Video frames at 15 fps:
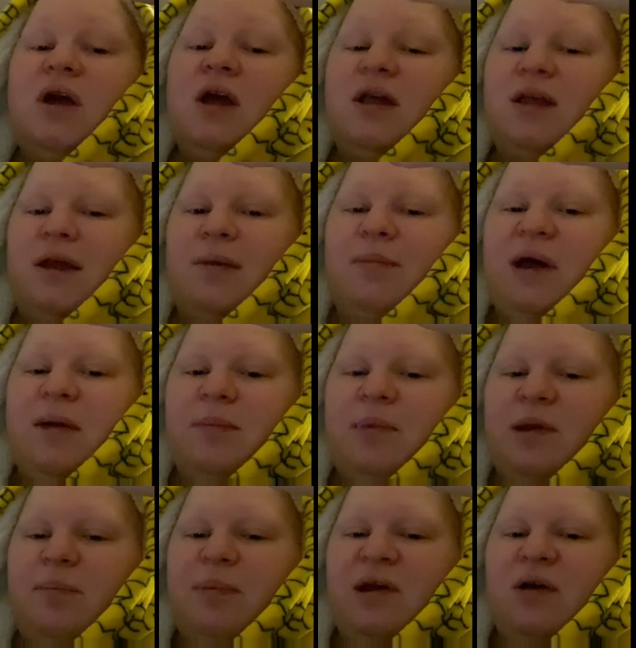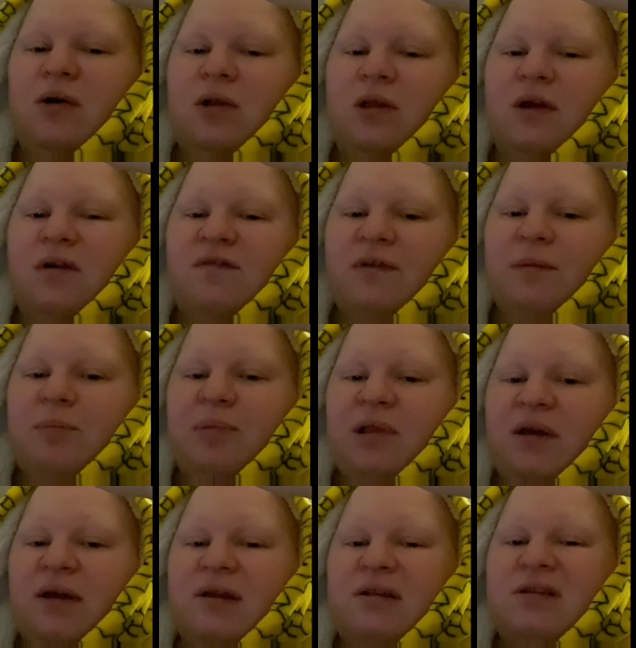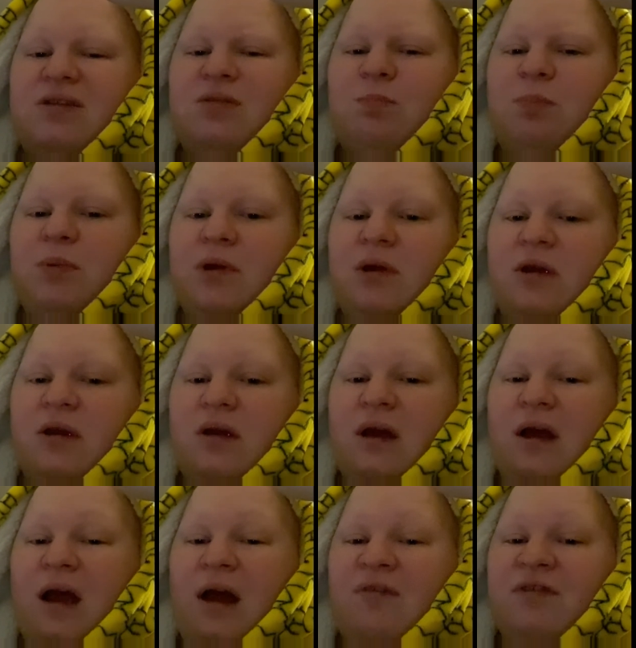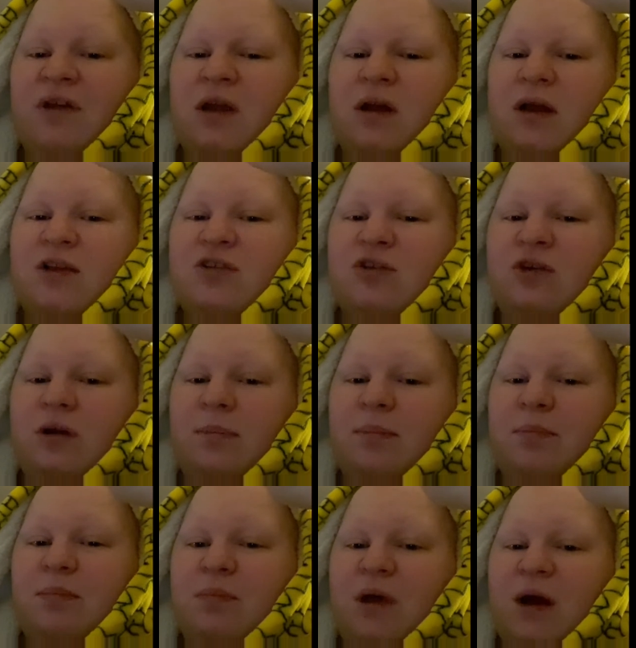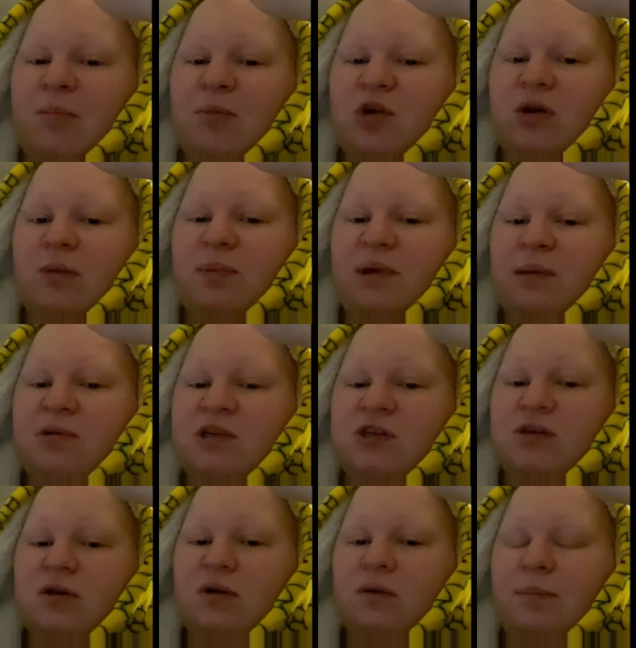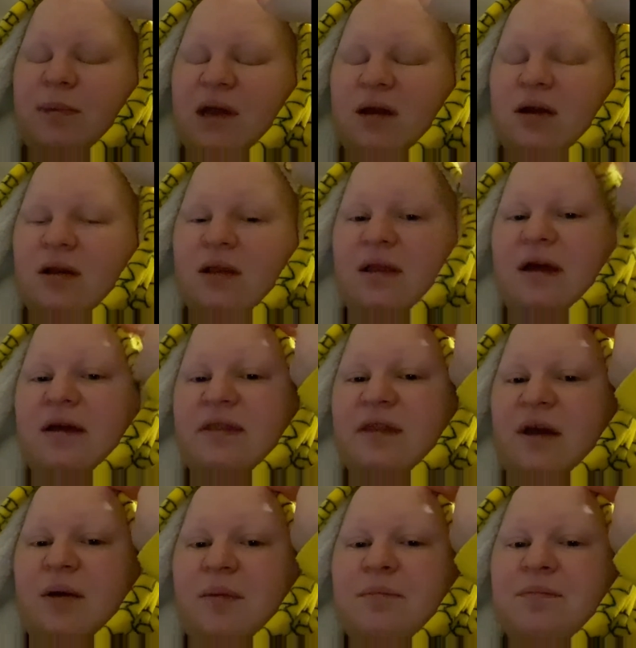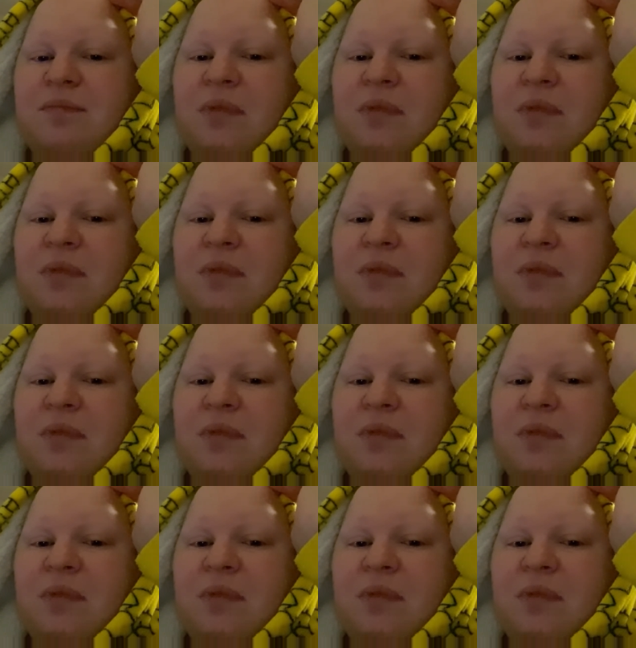It might be a bit all over the place, but I think I'm gonna be able to talk better like that.